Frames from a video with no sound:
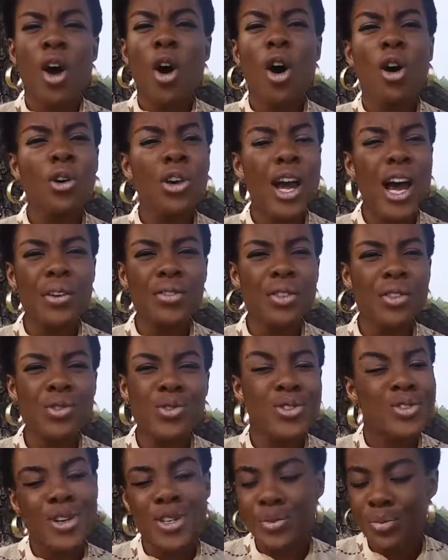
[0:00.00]
All you have to
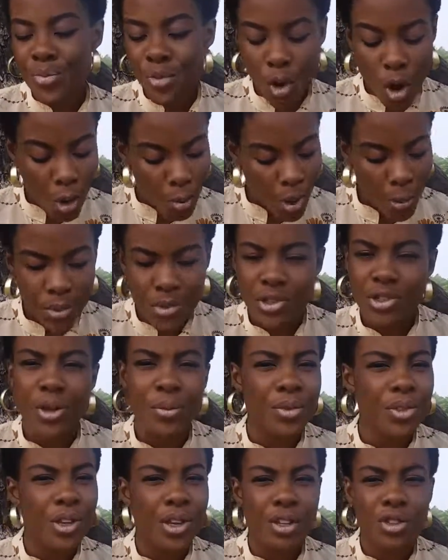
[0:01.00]
do is just come up with
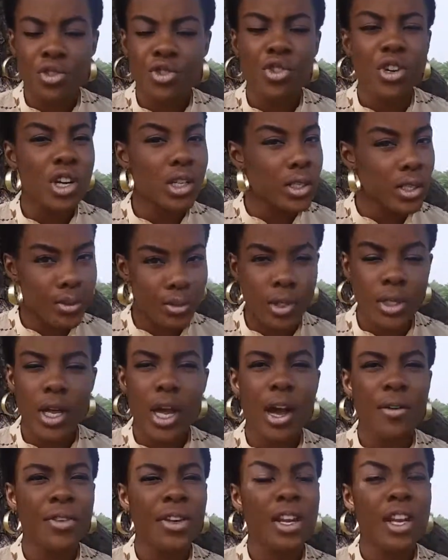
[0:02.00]
something. Trust me, they
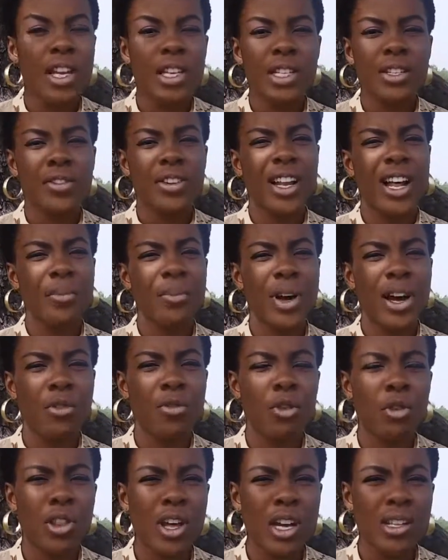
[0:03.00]
have a negative
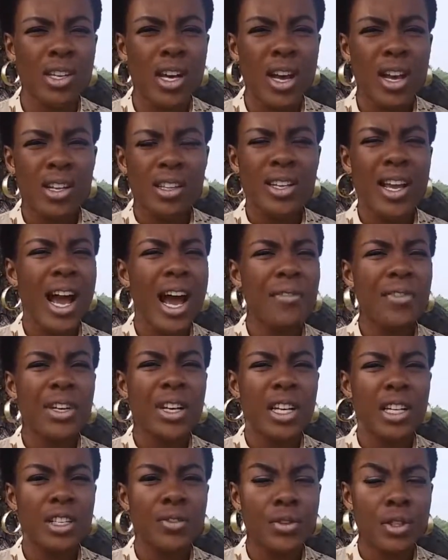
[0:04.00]
clapback for that. They have a
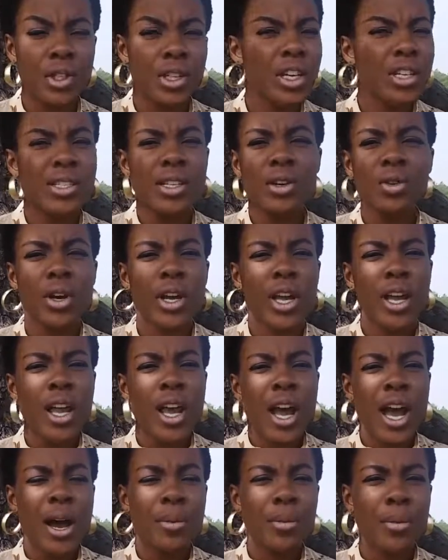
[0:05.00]
negative thing. Let's say, okay,
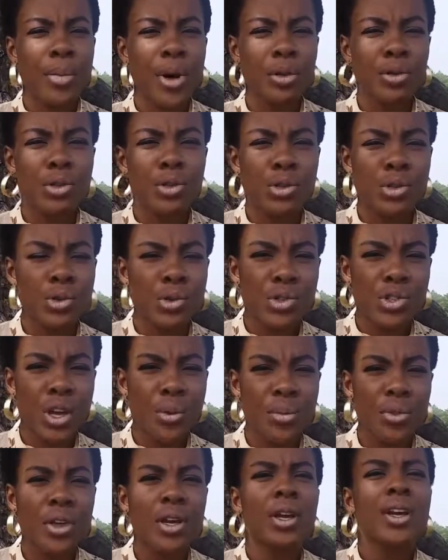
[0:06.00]
I'm about to do
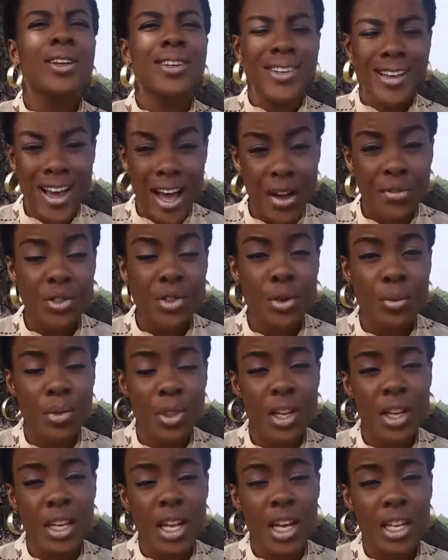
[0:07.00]
something. They have
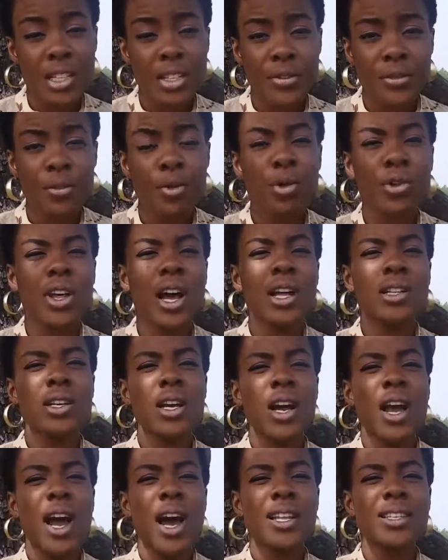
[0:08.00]
something negative for that.
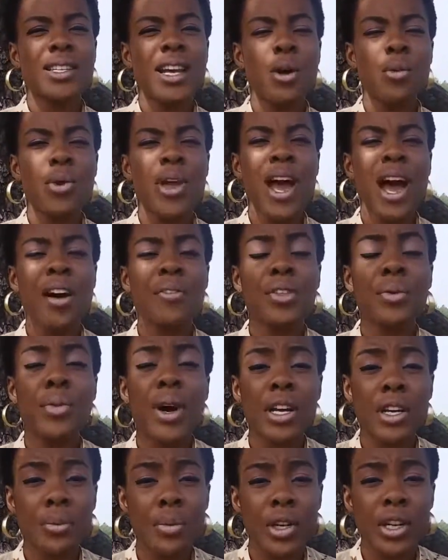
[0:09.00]
And then we have the
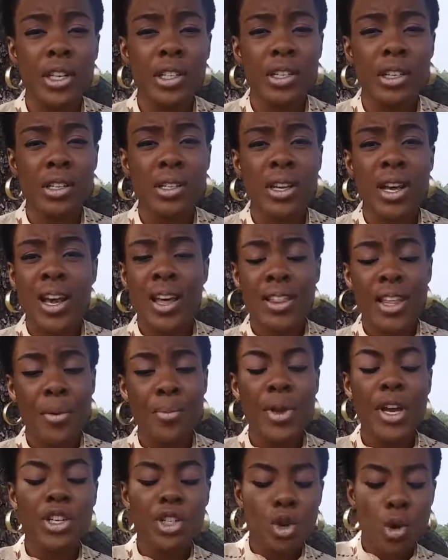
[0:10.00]
manipulators
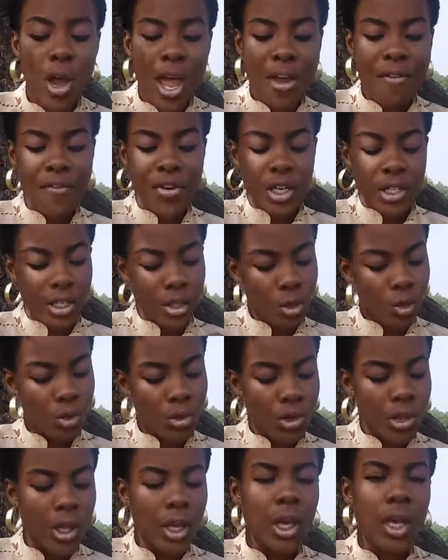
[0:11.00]
that make sure every
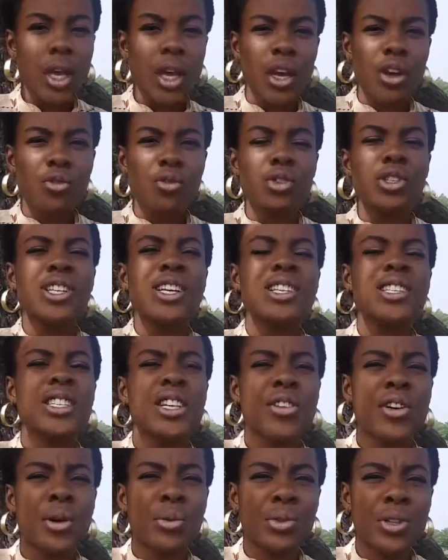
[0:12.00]
single thing
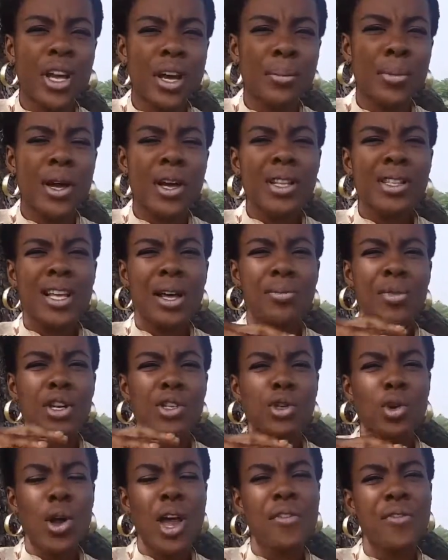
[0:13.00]
rotates around them. That
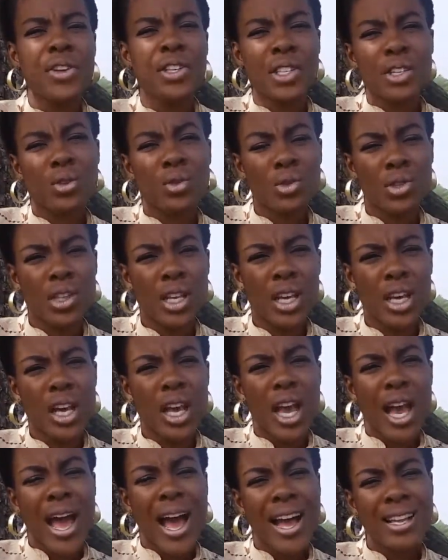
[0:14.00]
make sure every single thing
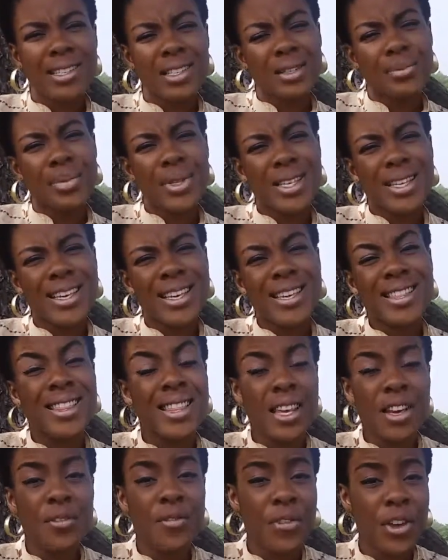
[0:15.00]
has to be
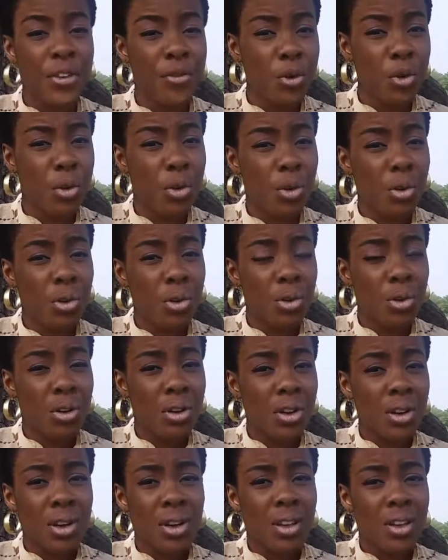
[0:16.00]
in their favor.
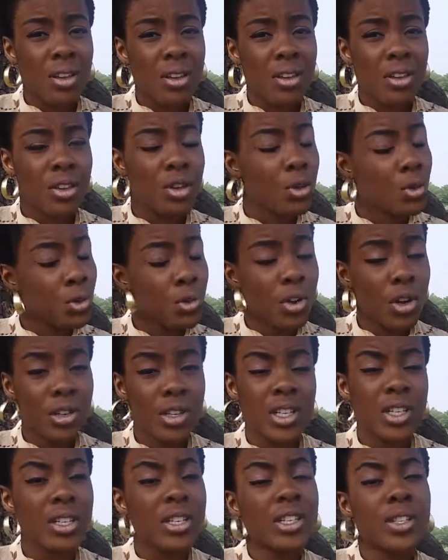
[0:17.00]
You do
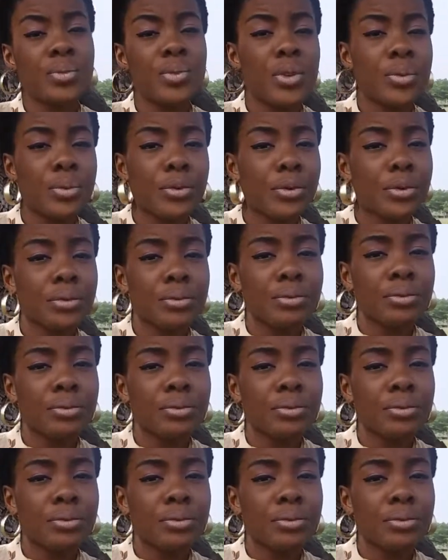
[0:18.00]
not need these people.